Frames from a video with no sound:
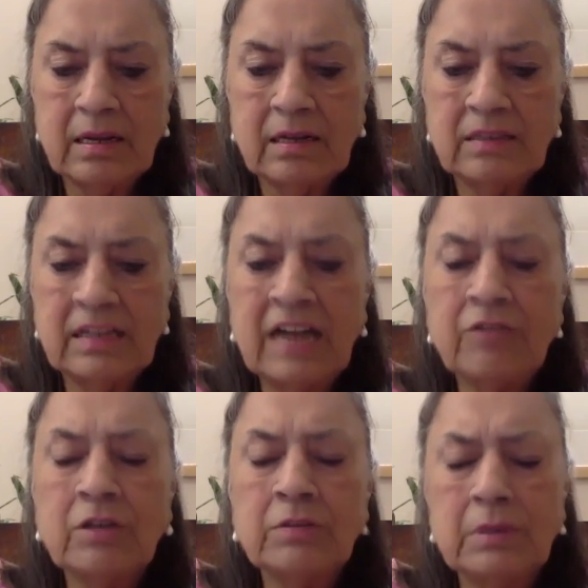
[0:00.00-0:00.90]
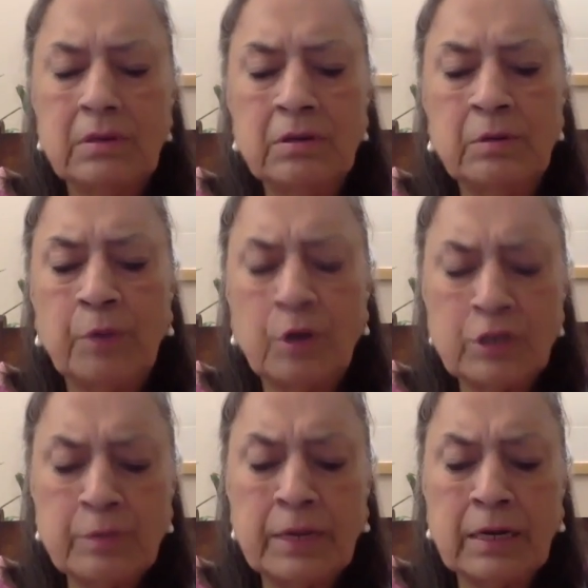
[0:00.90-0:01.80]
That was
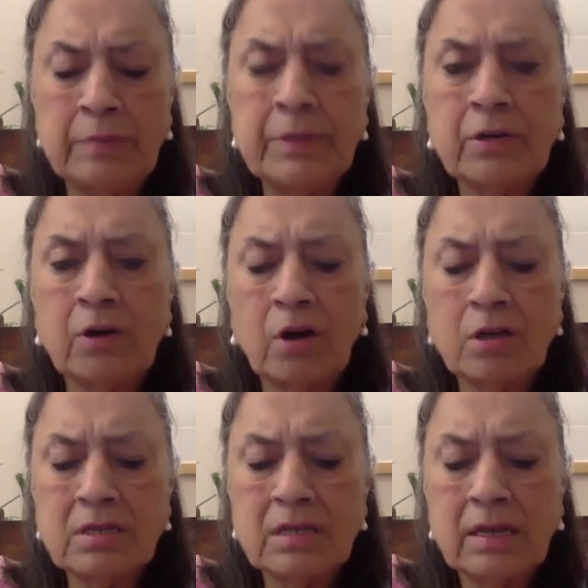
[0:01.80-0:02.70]
possible because